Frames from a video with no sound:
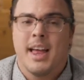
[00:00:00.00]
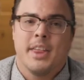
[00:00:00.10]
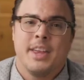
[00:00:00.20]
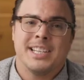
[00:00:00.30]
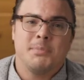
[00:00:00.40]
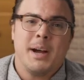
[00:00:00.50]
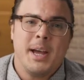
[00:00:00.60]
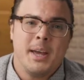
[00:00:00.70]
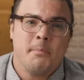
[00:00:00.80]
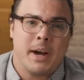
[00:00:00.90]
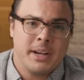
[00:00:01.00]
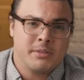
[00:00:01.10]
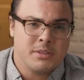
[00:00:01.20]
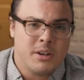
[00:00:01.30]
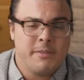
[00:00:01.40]
That's why
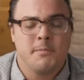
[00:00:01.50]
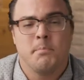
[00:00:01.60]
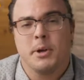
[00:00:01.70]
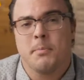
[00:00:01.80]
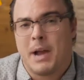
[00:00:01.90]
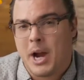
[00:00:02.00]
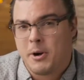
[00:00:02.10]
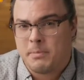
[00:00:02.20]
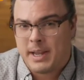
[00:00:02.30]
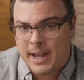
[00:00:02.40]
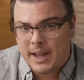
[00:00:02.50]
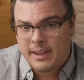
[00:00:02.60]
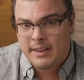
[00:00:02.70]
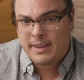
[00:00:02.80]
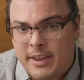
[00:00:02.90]
Microsoft built Power BI.
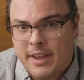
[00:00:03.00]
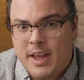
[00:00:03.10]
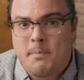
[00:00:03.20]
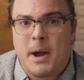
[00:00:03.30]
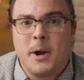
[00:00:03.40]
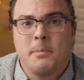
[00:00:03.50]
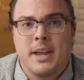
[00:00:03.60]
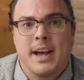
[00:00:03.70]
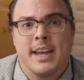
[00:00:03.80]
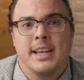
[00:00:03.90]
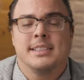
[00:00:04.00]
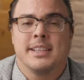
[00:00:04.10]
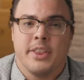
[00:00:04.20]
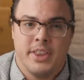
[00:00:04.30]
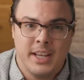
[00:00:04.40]
Power BI is
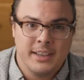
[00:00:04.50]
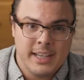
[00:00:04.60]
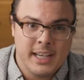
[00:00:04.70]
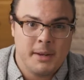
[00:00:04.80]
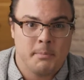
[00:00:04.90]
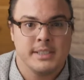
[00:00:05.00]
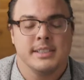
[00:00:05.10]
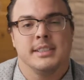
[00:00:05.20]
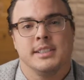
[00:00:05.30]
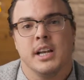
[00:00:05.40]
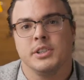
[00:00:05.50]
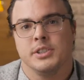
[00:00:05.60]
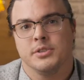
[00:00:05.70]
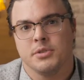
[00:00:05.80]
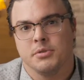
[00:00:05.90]
the leading business
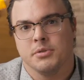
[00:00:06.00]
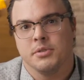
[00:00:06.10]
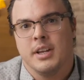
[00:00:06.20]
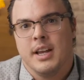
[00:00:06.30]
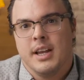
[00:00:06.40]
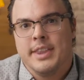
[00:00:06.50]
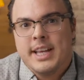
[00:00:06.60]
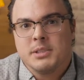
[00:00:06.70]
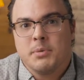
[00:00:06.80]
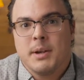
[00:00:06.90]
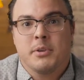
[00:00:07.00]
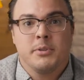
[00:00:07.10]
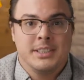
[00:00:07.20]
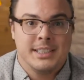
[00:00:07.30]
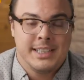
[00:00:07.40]
intelligence tool, and that's what I'm
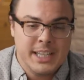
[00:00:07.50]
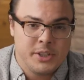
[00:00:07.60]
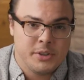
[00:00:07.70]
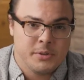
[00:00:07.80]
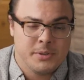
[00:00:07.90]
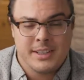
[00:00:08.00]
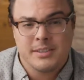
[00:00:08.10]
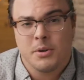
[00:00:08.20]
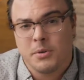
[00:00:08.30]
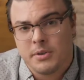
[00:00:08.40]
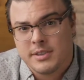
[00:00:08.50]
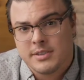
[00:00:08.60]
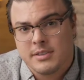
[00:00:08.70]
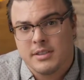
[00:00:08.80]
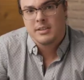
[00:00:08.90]
going to teach you in this course.